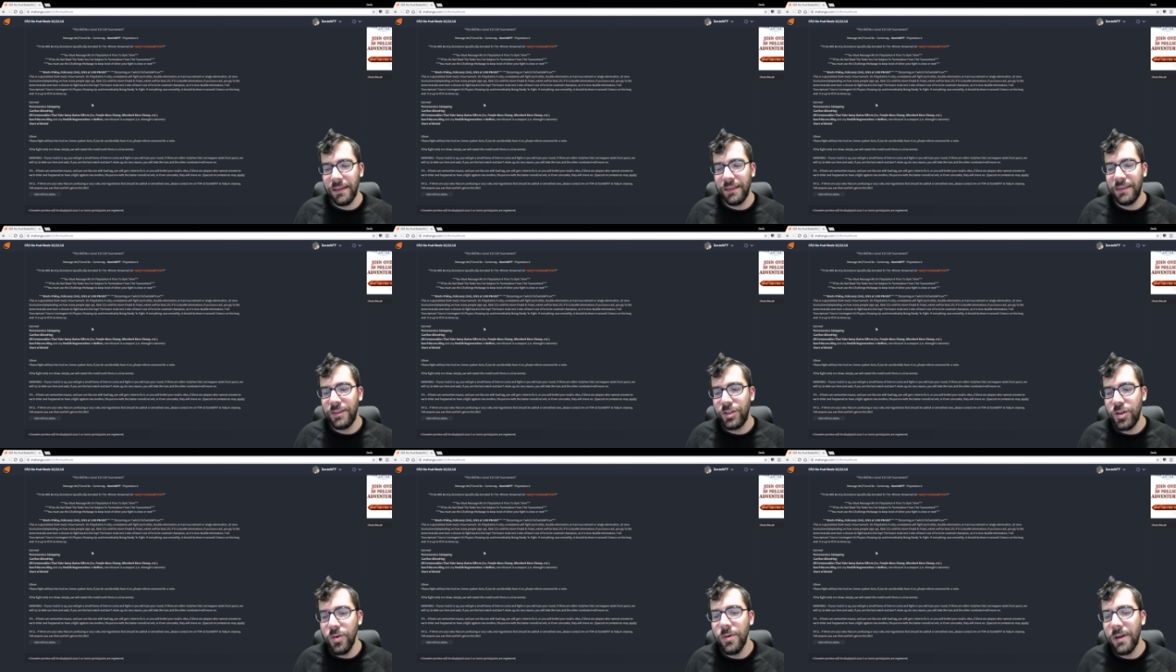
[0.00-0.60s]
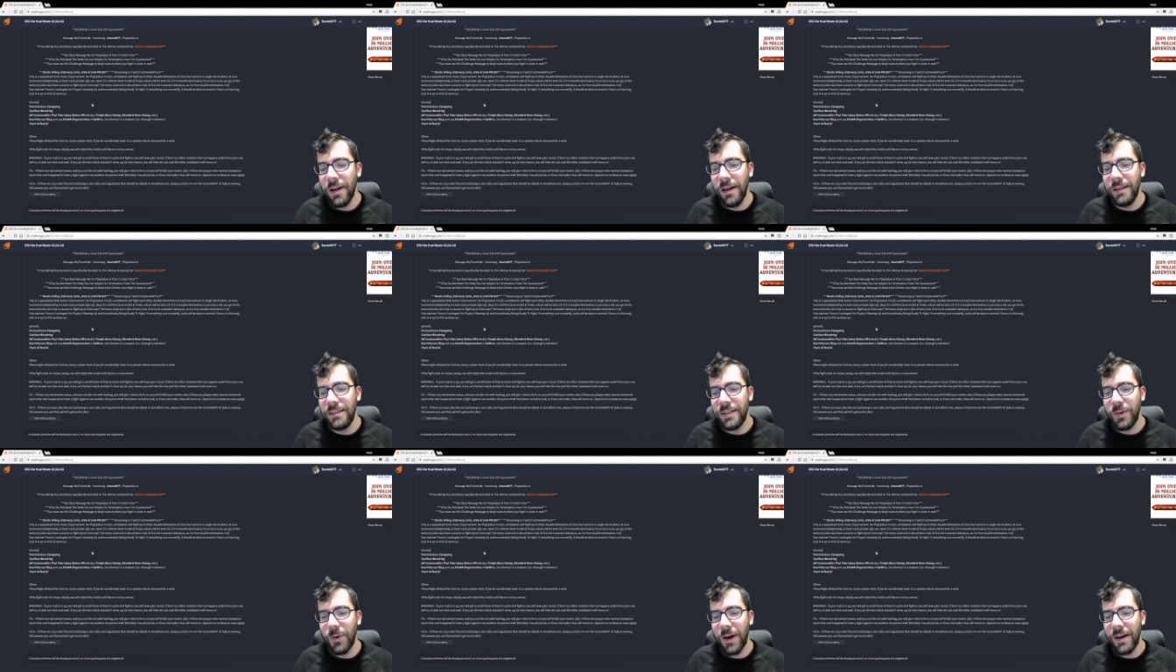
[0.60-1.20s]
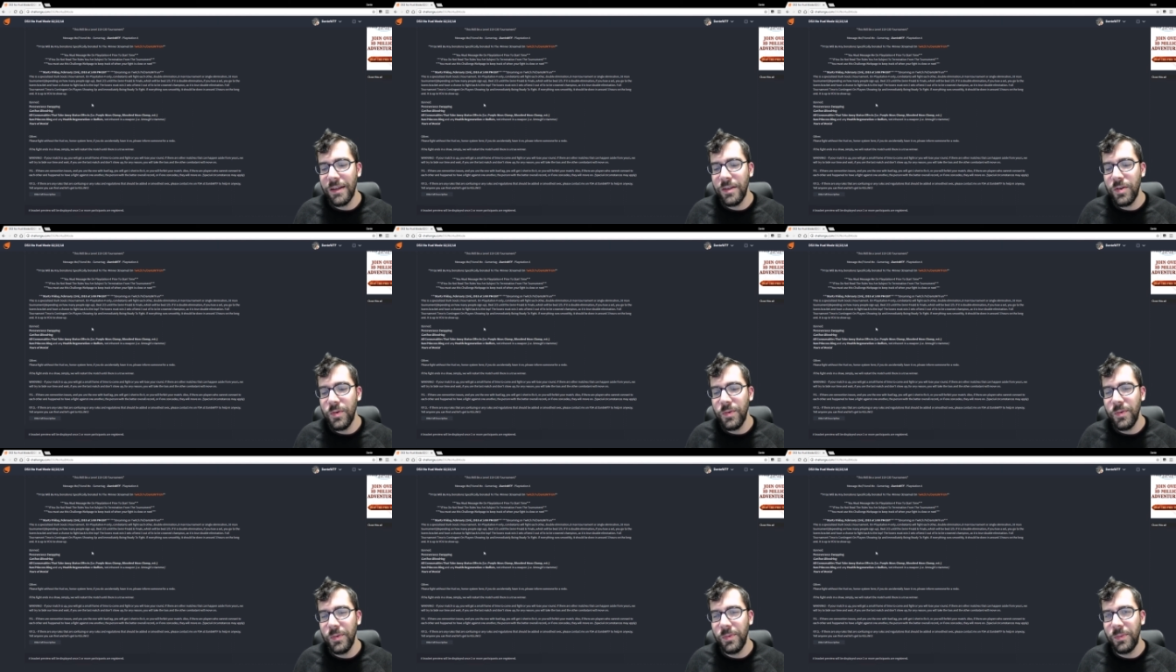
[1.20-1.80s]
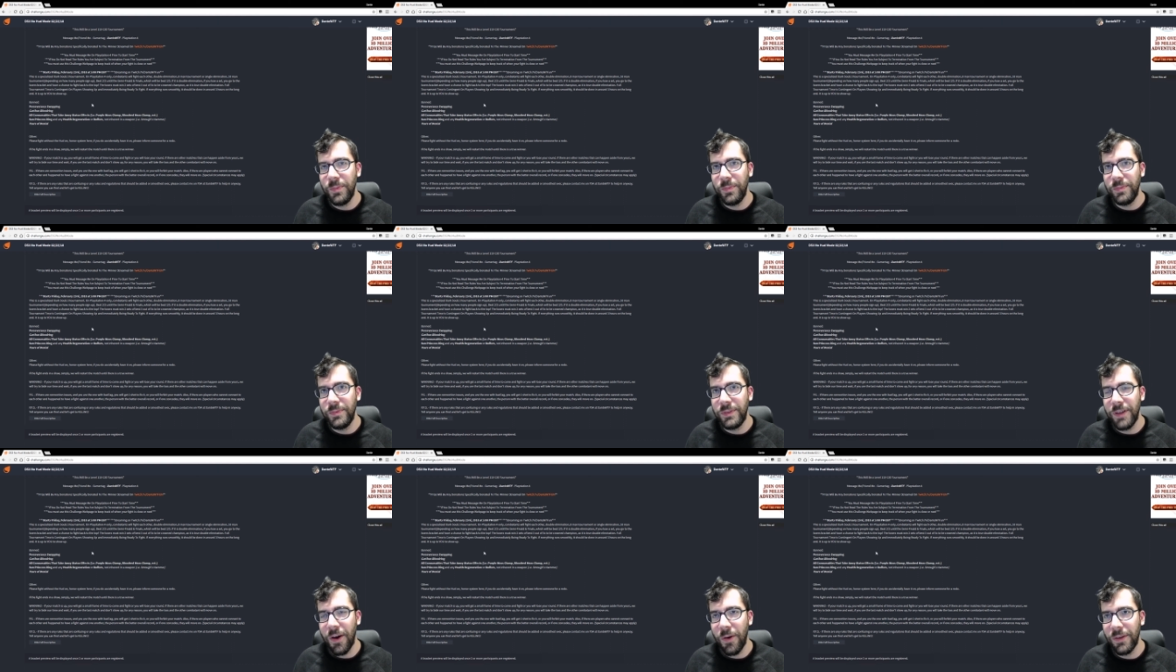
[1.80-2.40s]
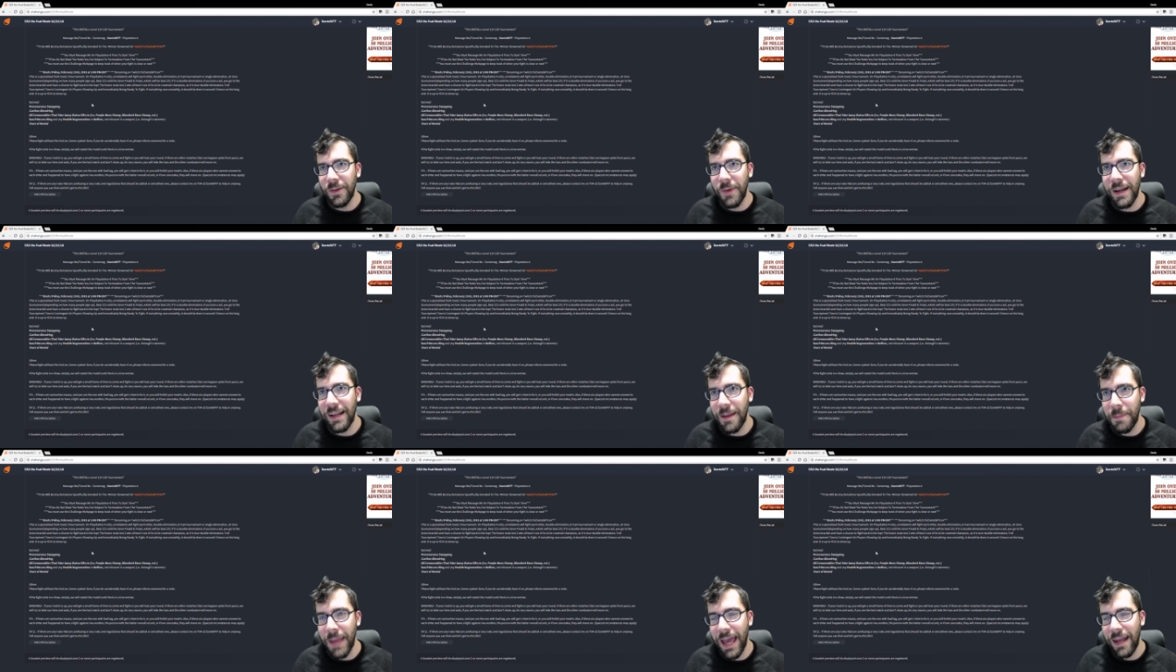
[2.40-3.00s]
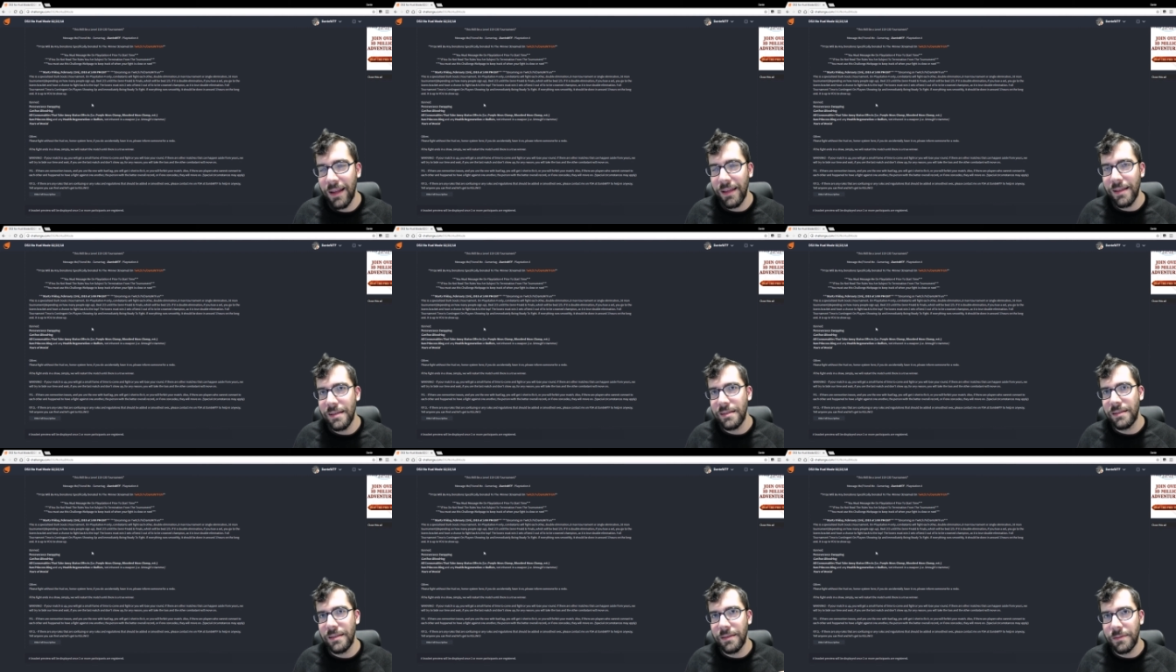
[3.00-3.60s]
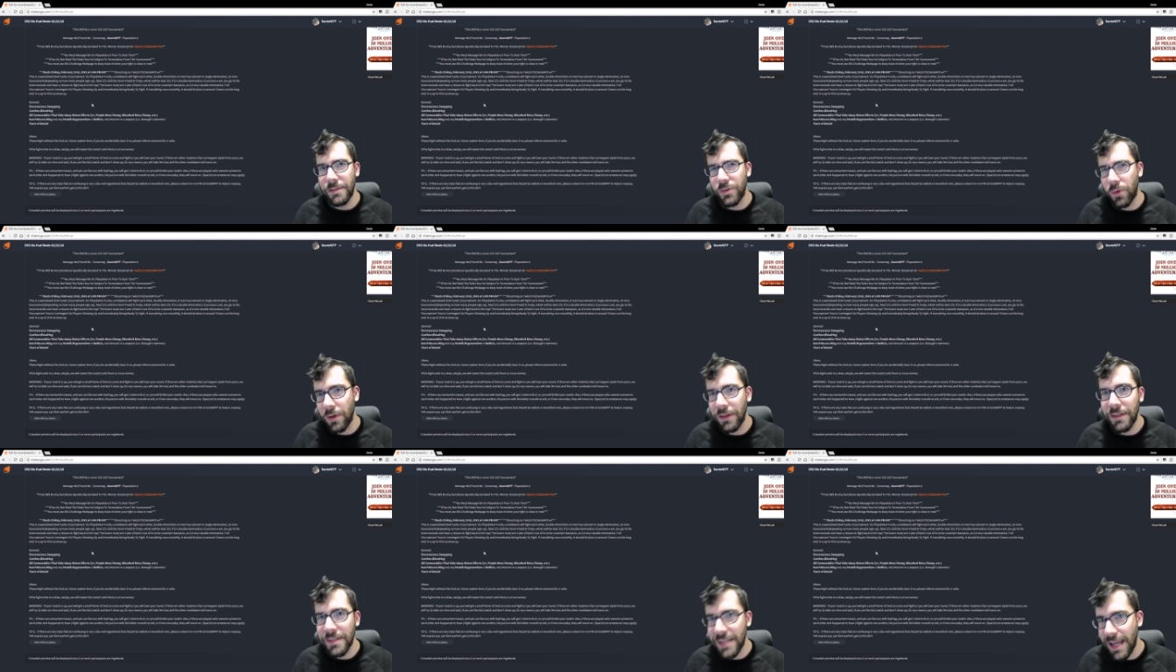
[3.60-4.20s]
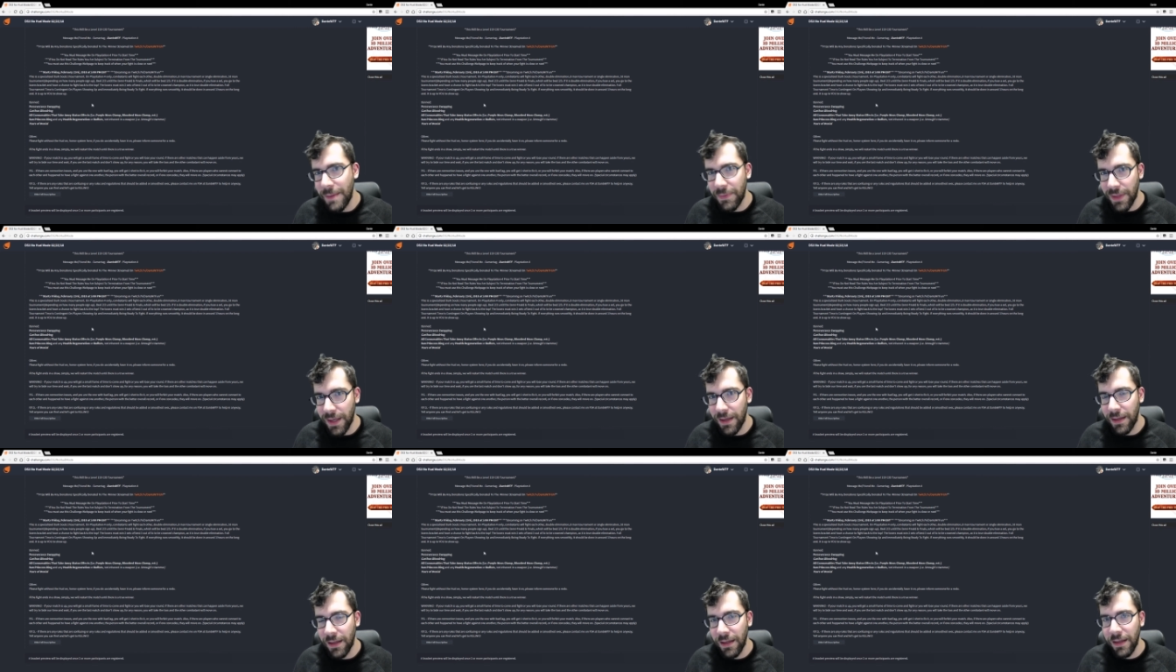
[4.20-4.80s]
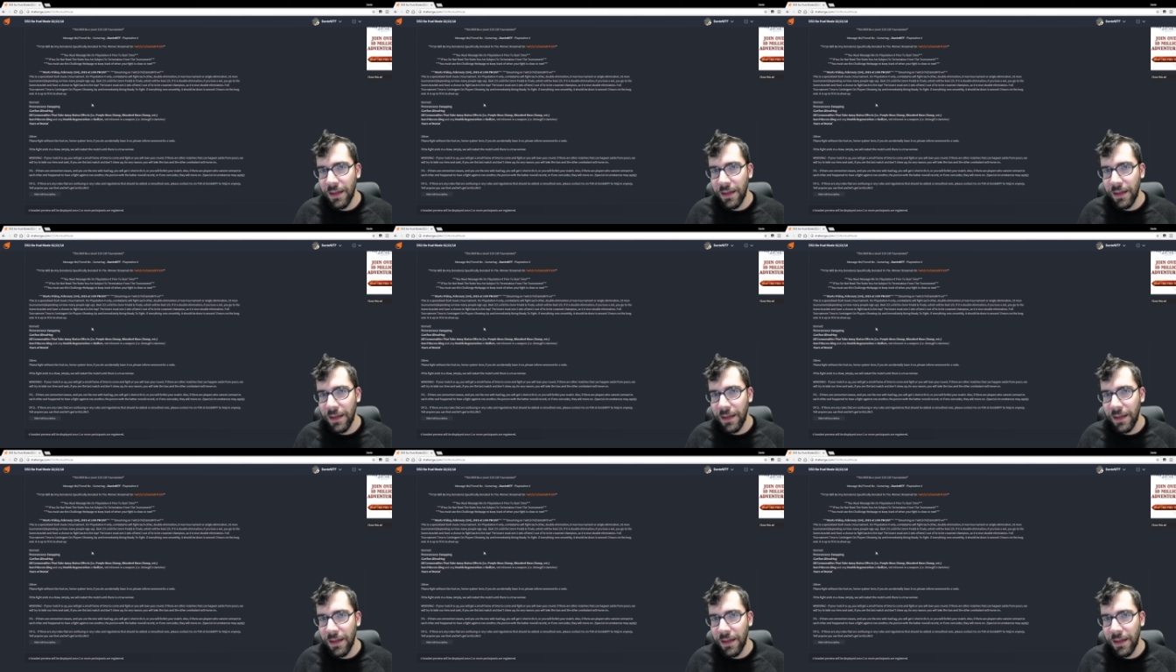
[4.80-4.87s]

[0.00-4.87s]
too good to where you the only way to combat it is the sort of the same thing,